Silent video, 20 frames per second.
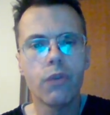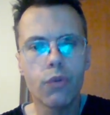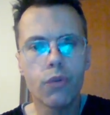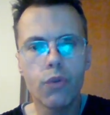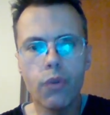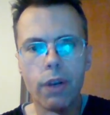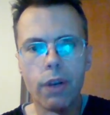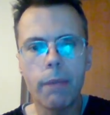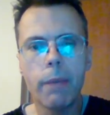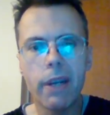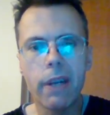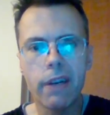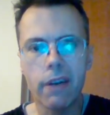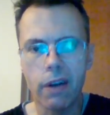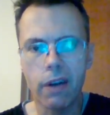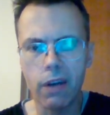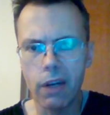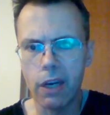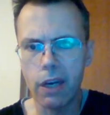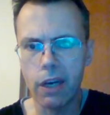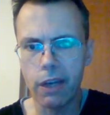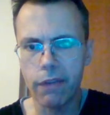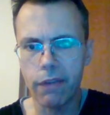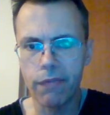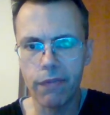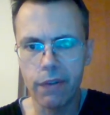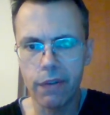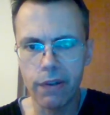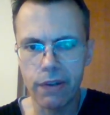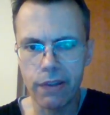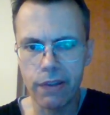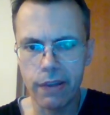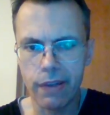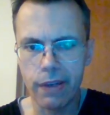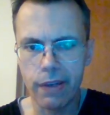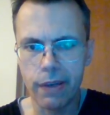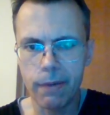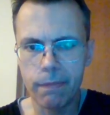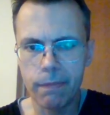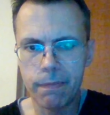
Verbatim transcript: to remain alive, literally.